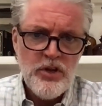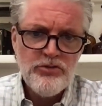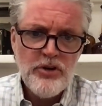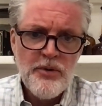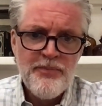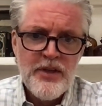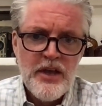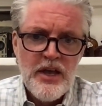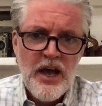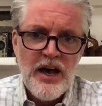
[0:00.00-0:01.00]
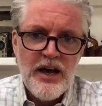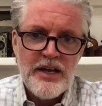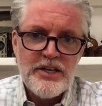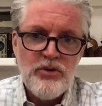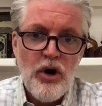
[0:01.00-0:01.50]
So
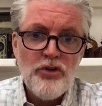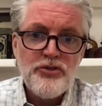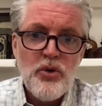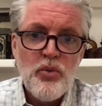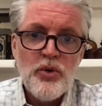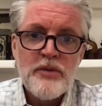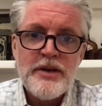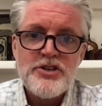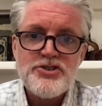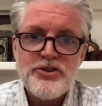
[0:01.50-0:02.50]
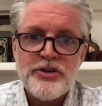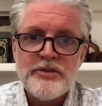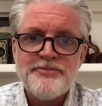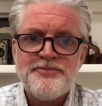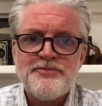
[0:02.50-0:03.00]
you also want to make
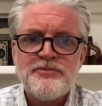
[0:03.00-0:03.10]
sure